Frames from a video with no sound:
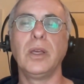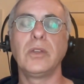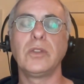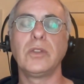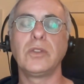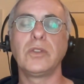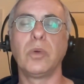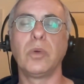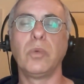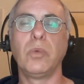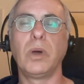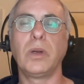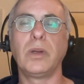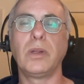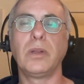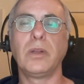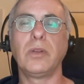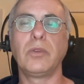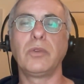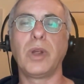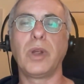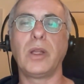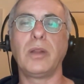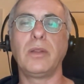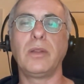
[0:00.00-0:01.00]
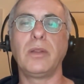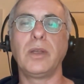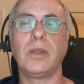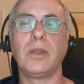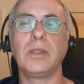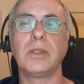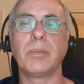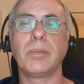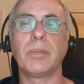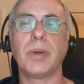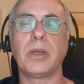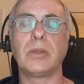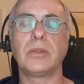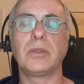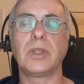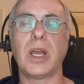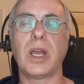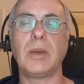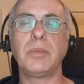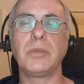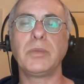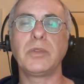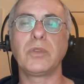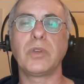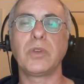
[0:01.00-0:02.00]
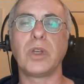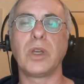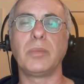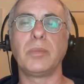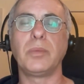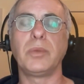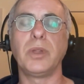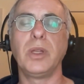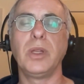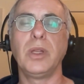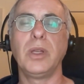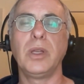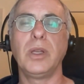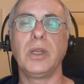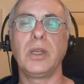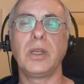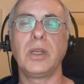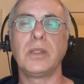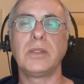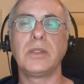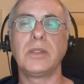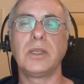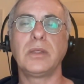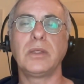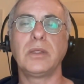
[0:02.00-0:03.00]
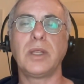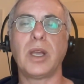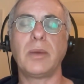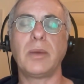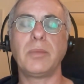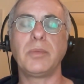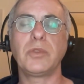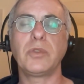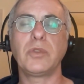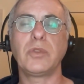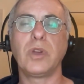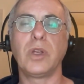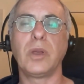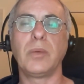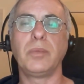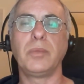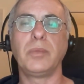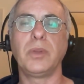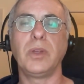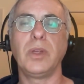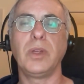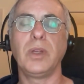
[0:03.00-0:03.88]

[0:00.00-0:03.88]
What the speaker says: So one of the great things about TypeScript is that TypeScript